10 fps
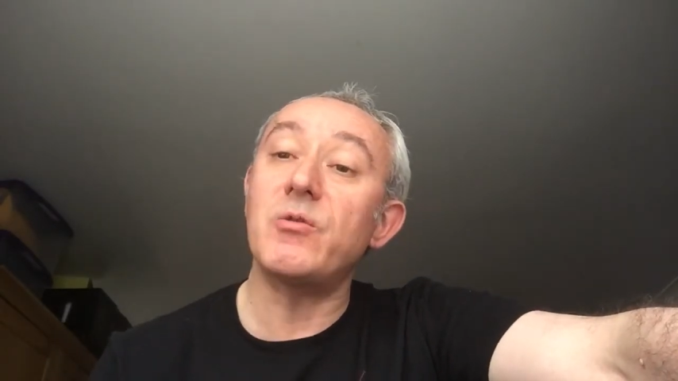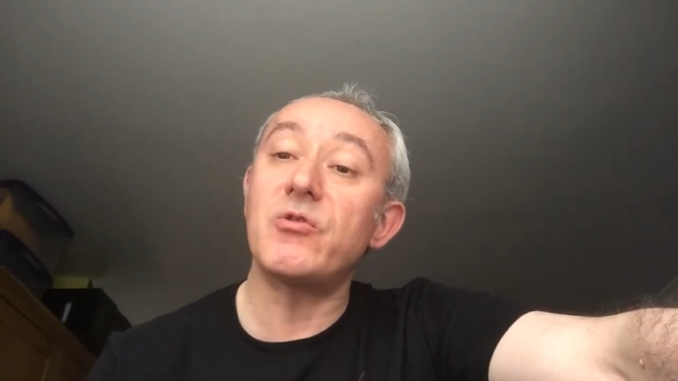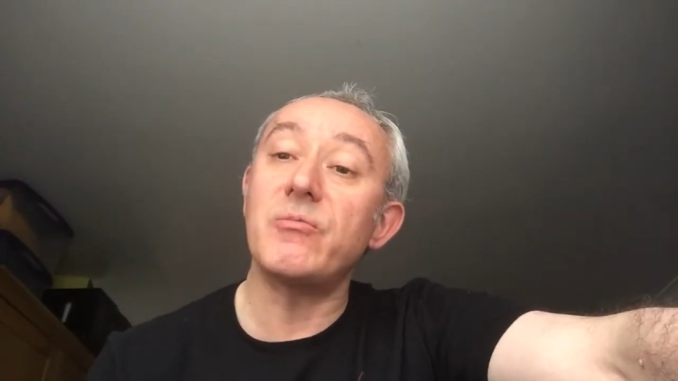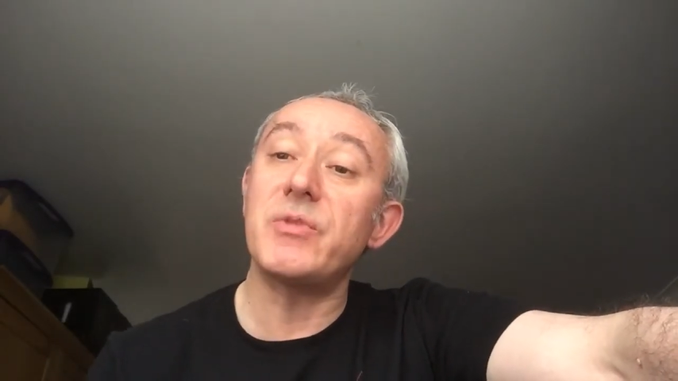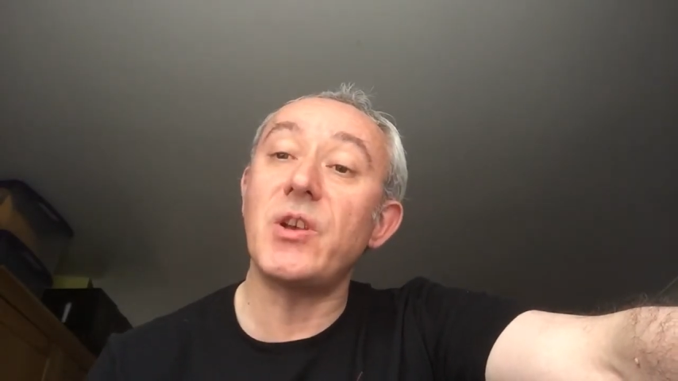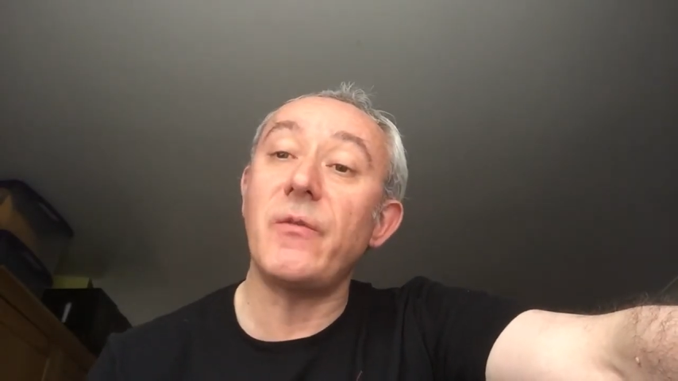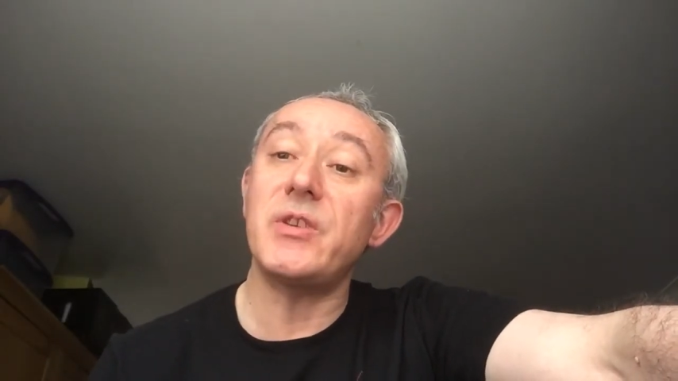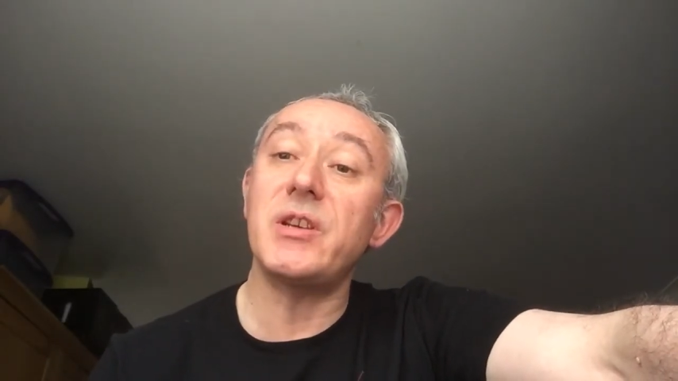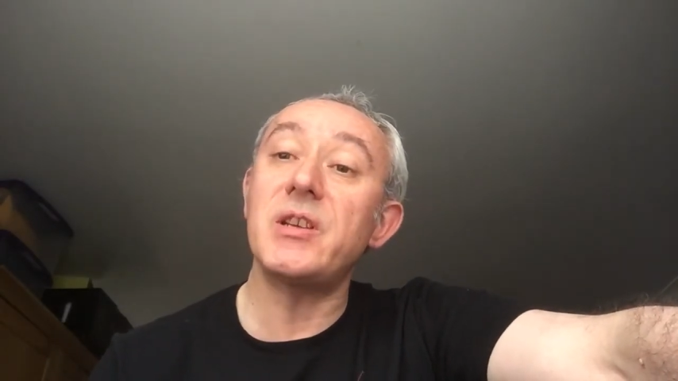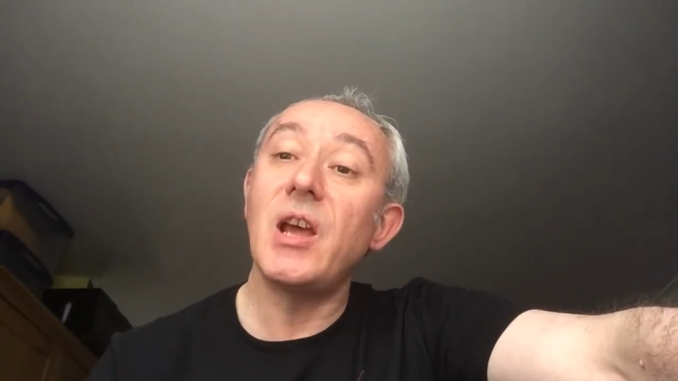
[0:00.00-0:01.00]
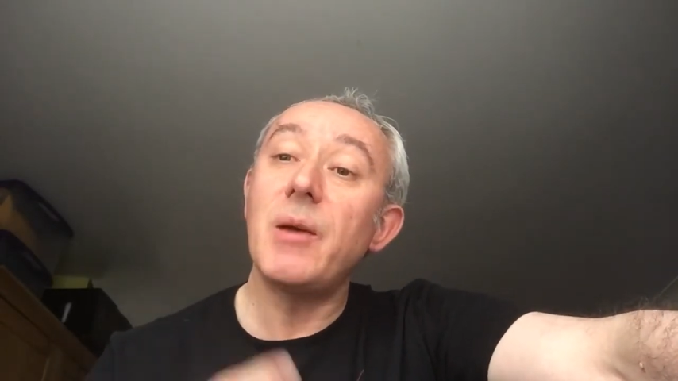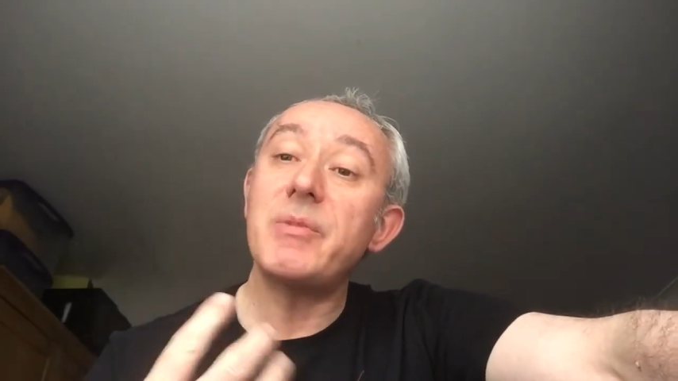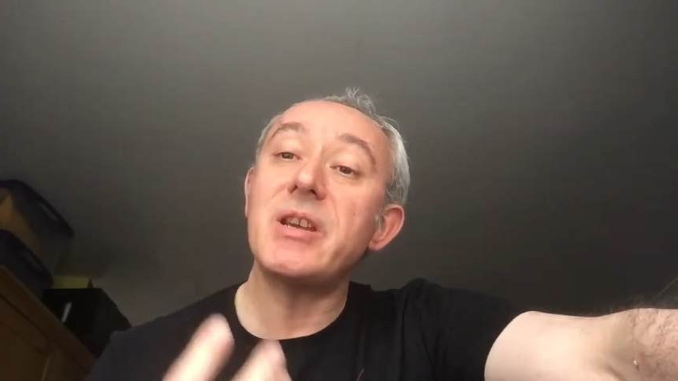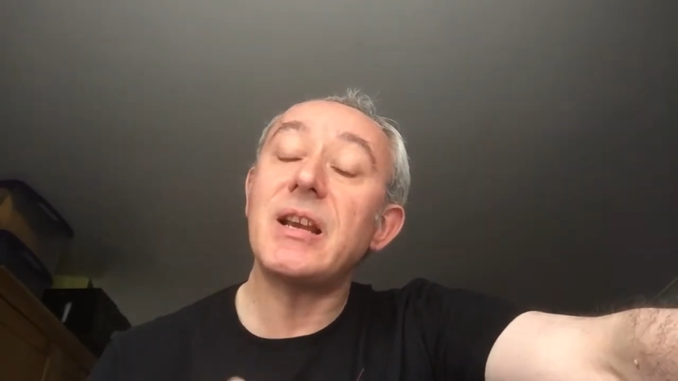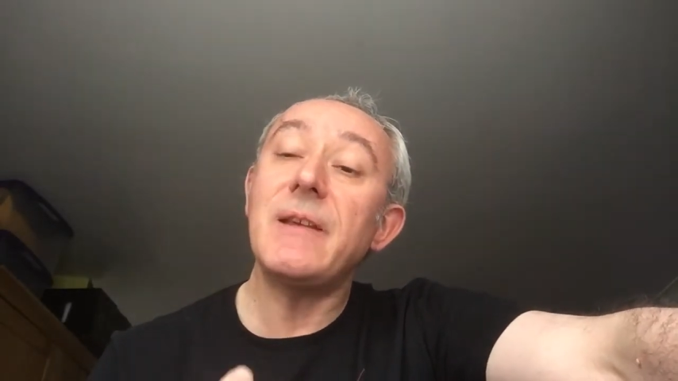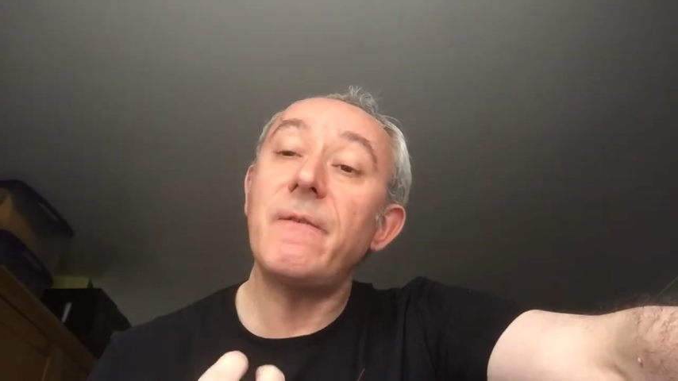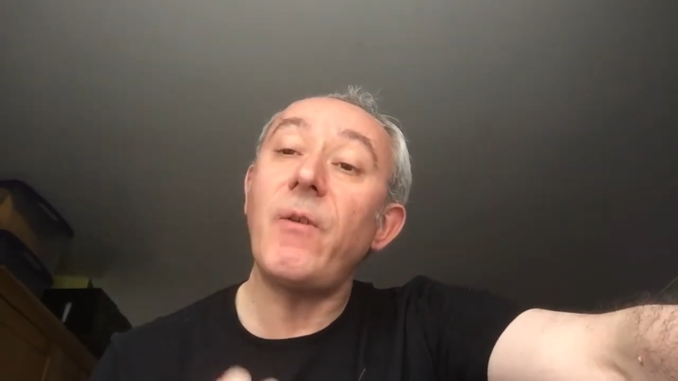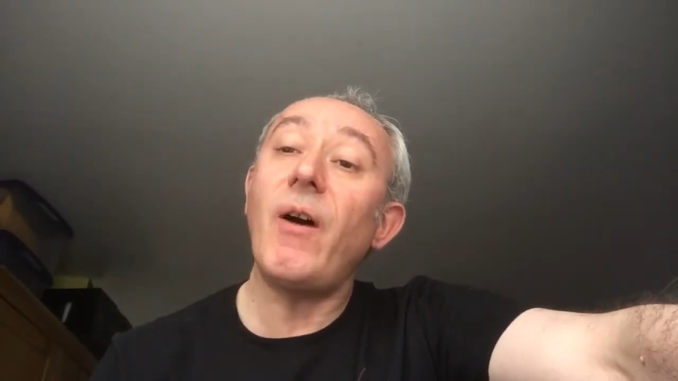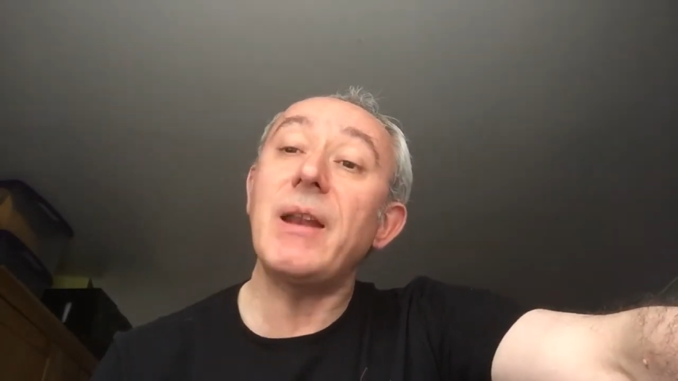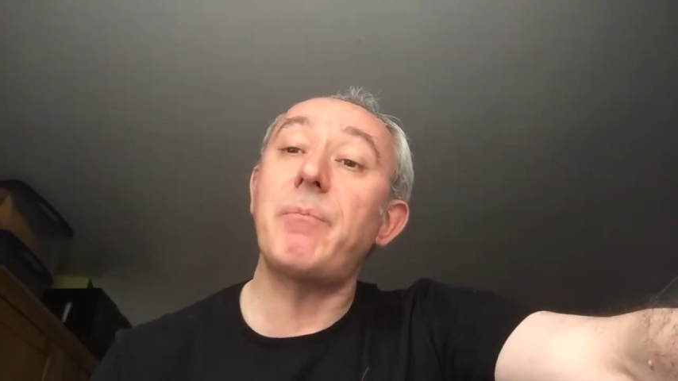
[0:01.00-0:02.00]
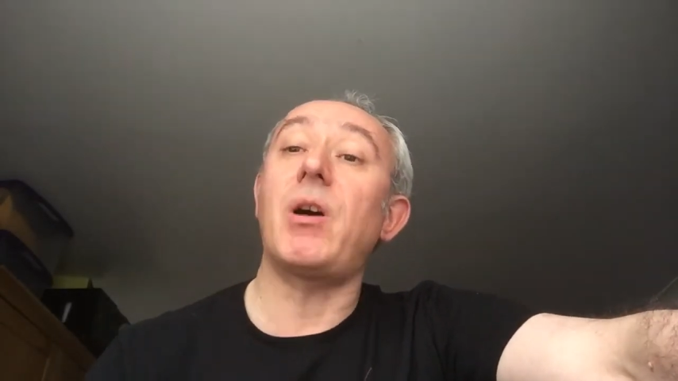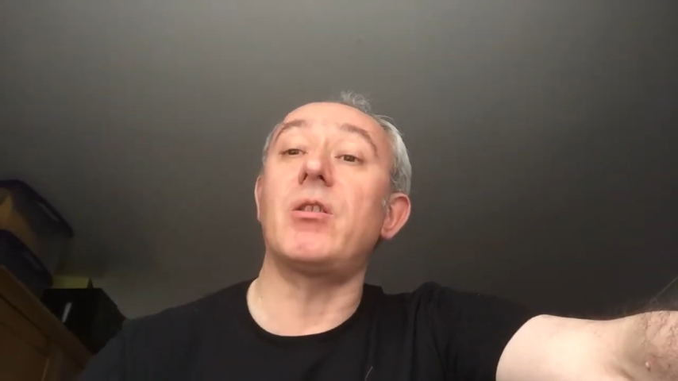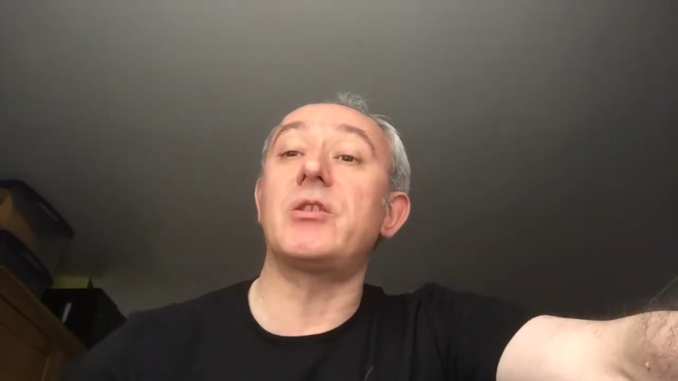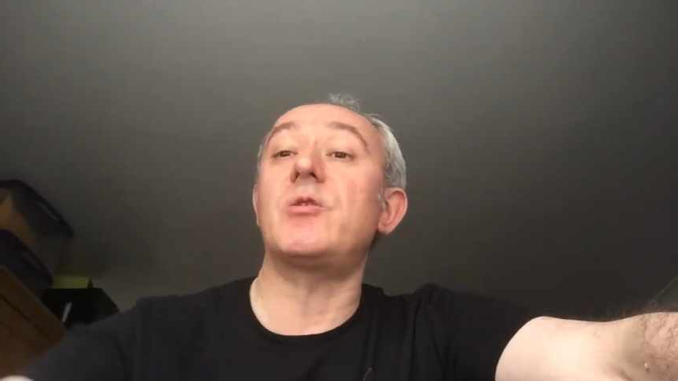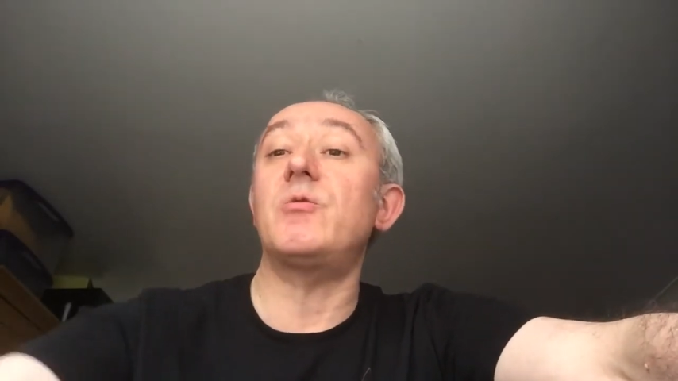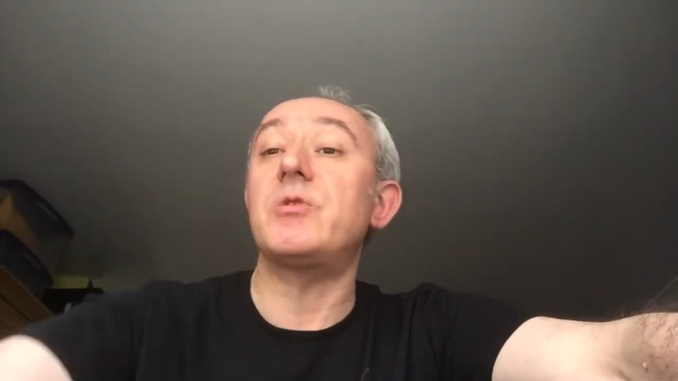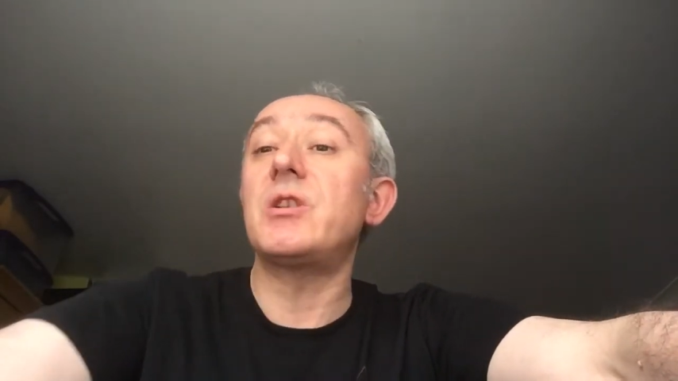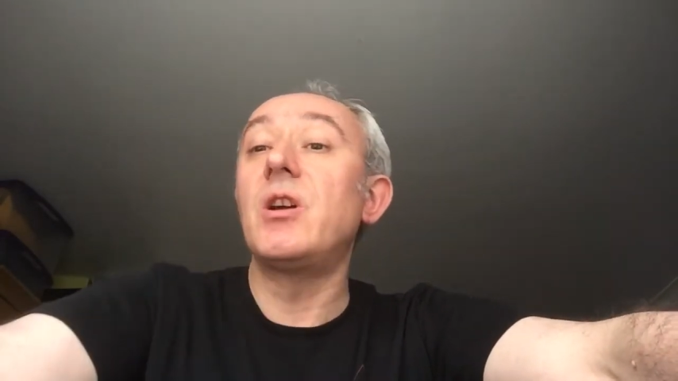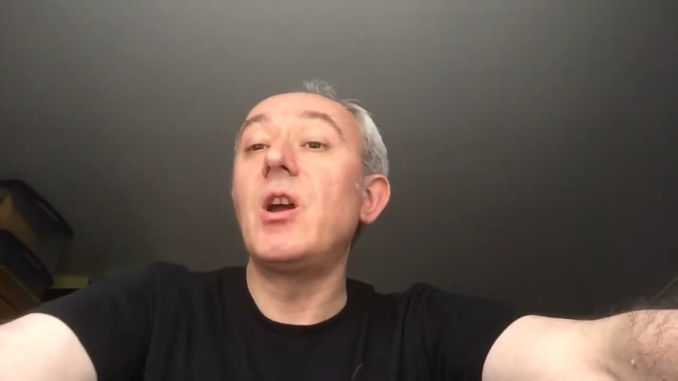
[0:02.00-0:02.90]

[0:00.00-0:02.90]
from surfaces, particularly fine particles,